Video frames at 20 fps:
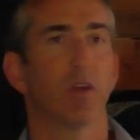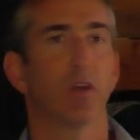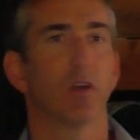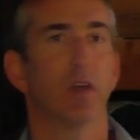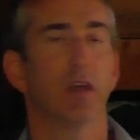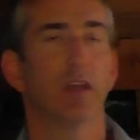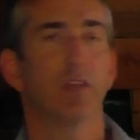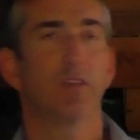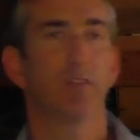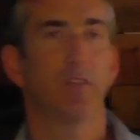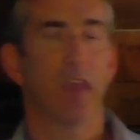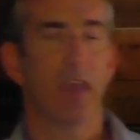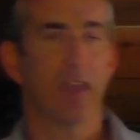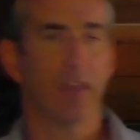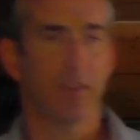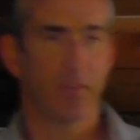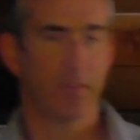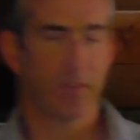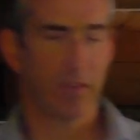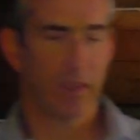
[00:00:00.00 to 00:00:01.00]
it
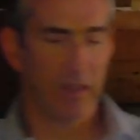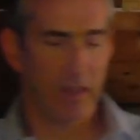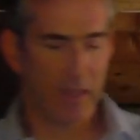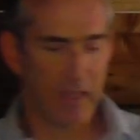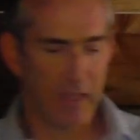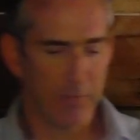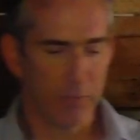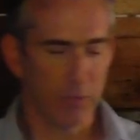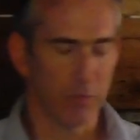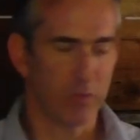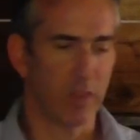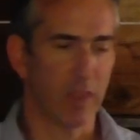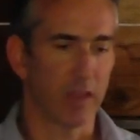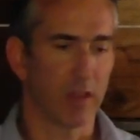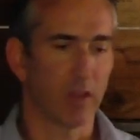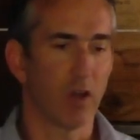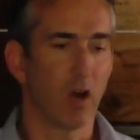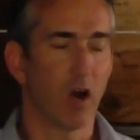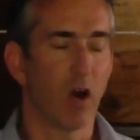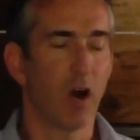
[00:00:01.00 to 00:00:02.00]
says in Hebrews
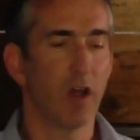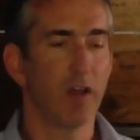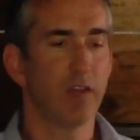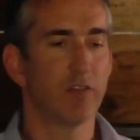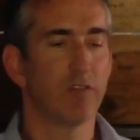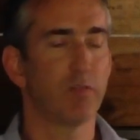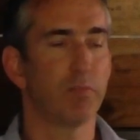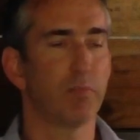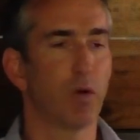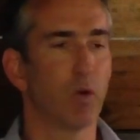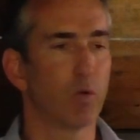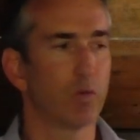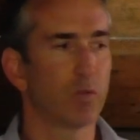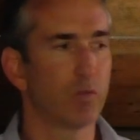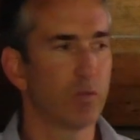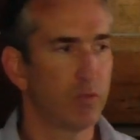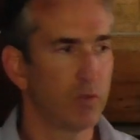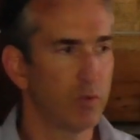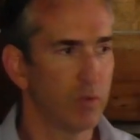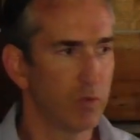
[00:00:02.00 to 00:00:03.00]
that God
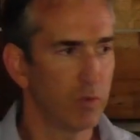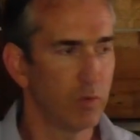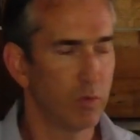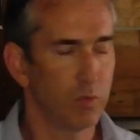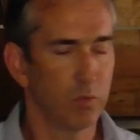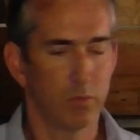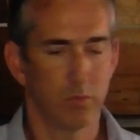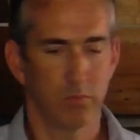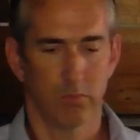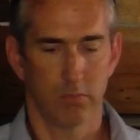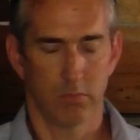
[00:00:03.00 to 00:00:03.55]
spoke to